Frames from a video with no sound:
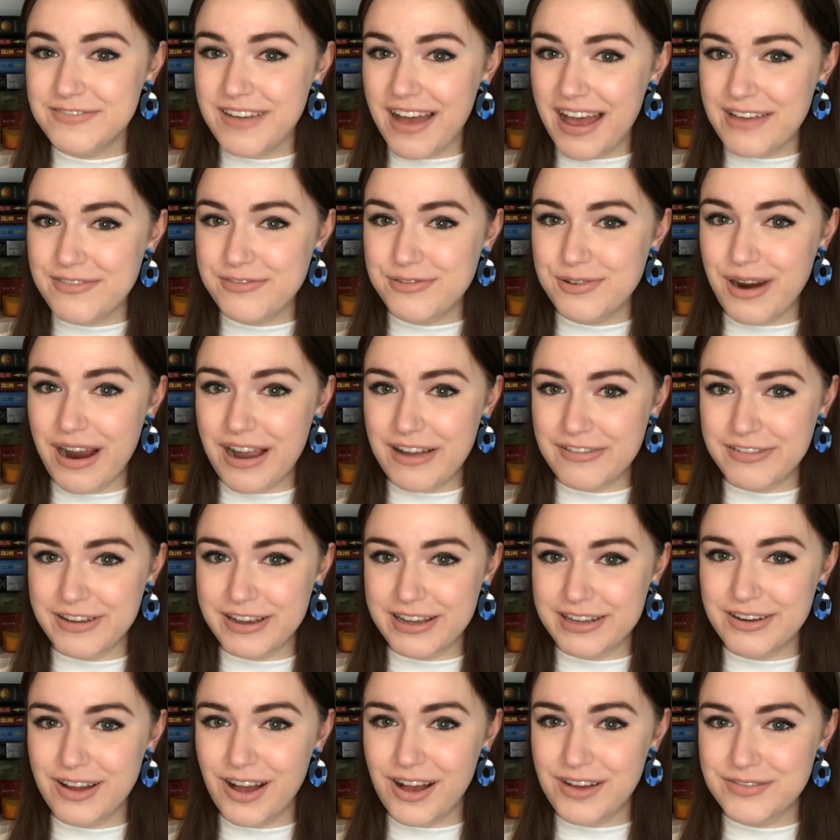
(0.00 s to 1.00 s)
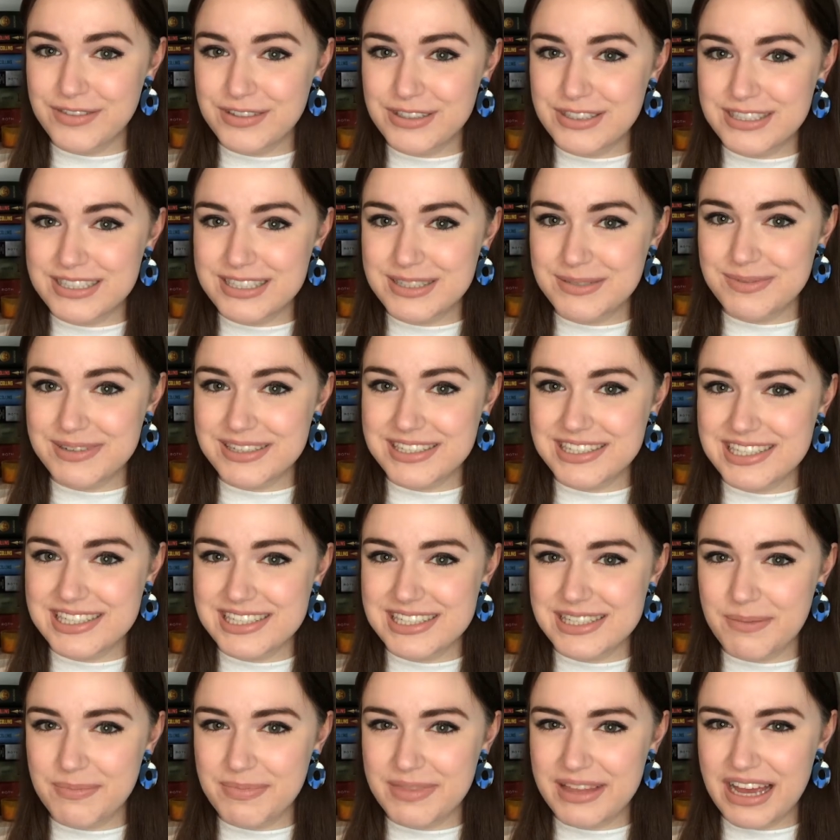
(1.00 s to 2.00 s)
5 graphic novels, which is
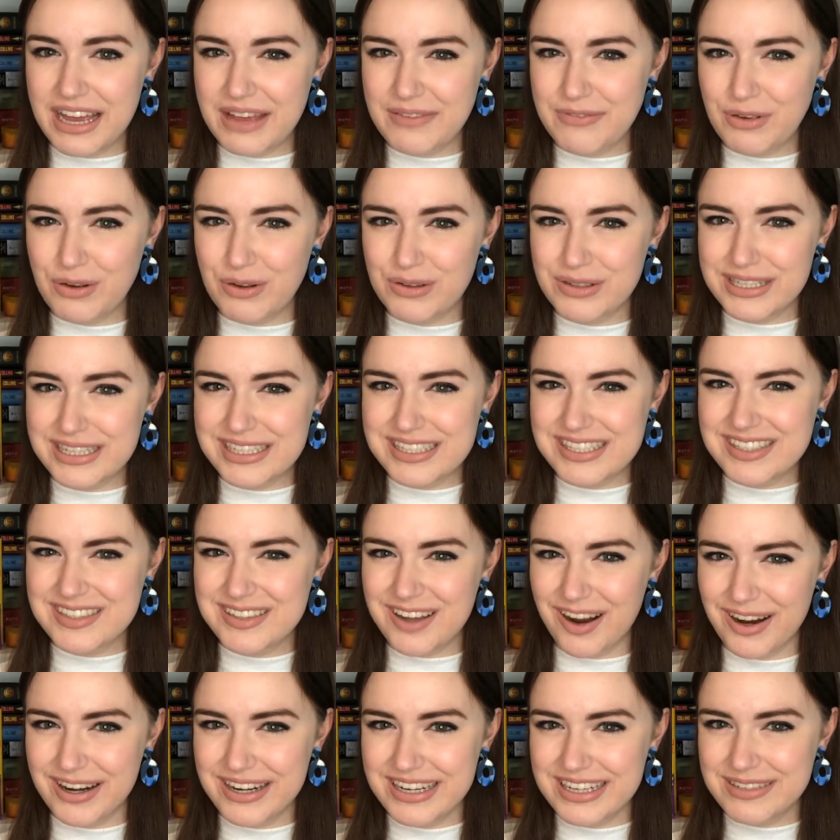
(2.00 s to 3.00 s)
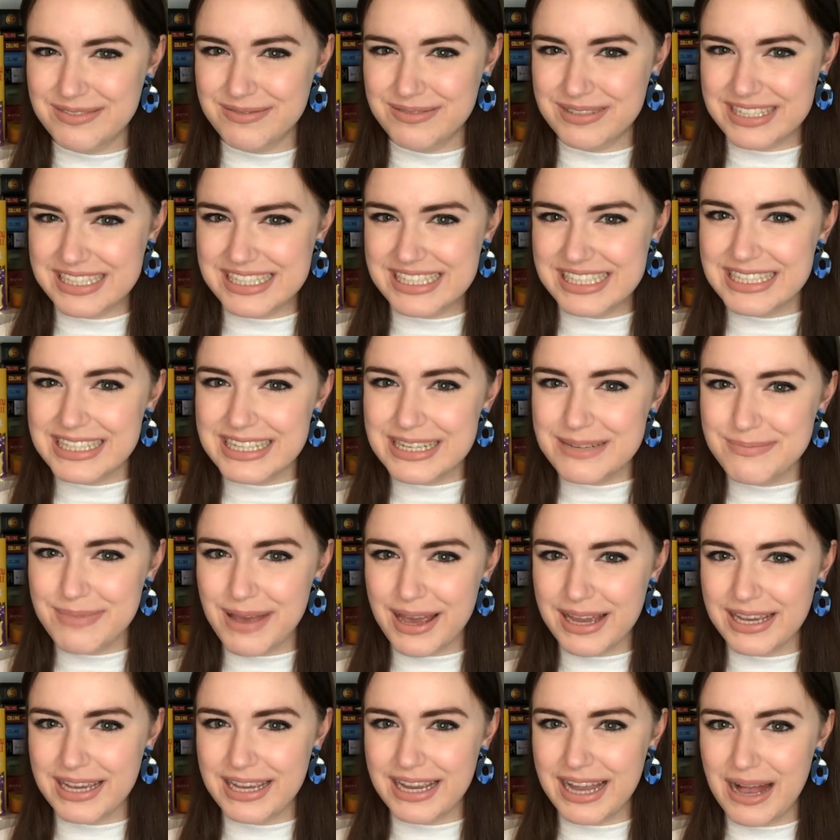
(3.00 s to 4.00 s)
something I've only started recently
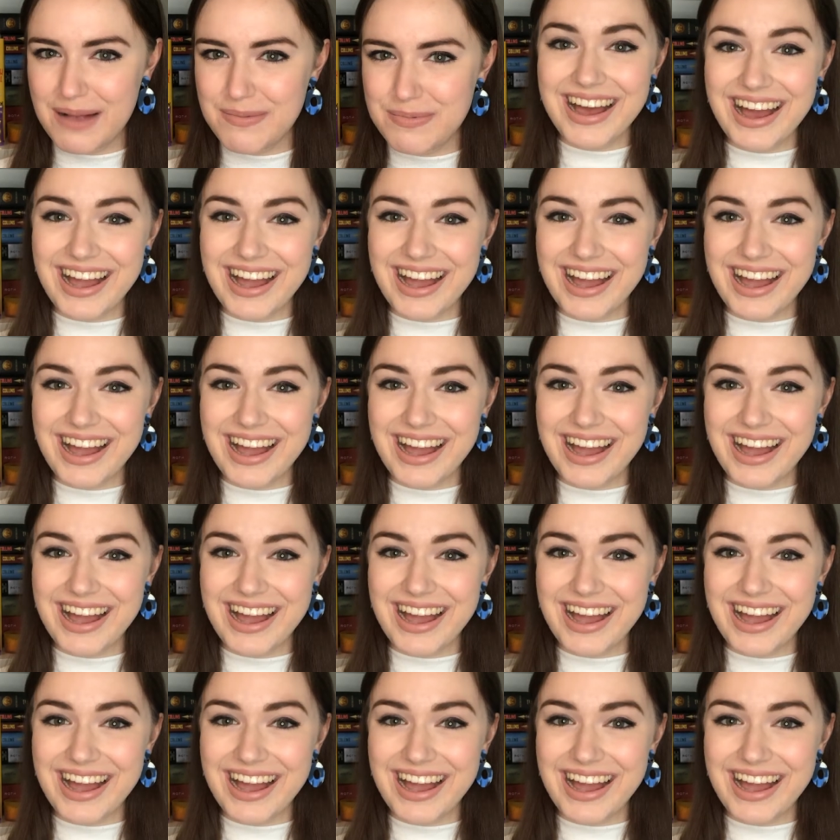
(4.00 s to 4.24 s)
picking up.